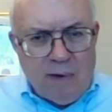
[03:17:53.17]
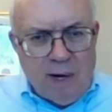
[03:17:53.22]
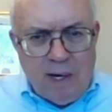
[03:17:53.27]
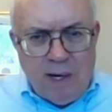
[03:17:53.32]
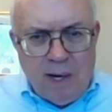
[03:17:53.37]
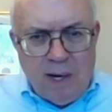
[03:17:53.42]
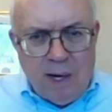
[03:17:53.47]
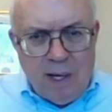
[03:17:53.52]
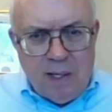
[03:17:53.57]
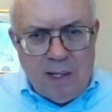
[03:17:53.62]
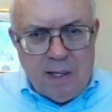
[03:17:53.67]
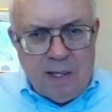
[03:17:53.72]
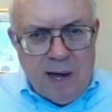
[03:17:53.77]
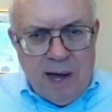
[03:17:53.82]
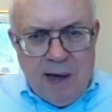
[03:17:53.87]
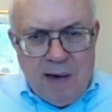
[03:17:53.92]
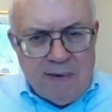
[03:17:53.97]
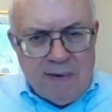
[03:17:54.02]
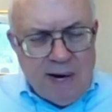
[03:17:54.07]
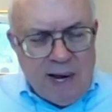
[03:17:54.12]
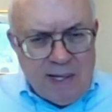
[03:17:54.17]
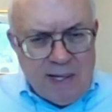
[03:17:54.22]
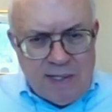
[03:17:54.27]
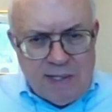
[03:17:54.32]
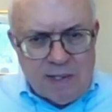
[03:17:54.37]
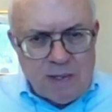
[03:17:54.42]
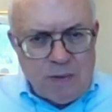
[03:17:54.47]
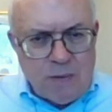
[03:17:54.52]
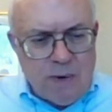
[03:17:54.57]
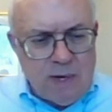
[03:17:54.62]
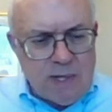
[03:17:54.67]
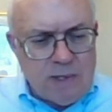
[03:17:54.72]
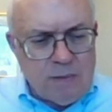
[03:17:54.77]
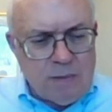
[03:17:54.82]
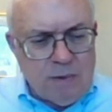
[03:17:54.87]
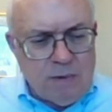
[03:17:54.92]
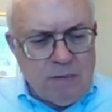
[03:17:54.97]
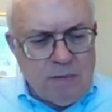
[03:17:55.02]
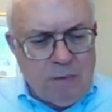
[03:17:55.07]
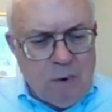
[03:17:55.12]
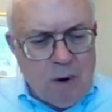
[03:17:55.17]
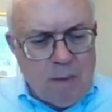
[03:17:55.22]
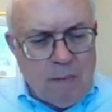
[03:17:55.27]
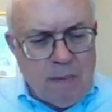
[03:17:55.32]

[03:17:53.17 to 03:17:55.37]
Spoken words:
I haven't asked this question before,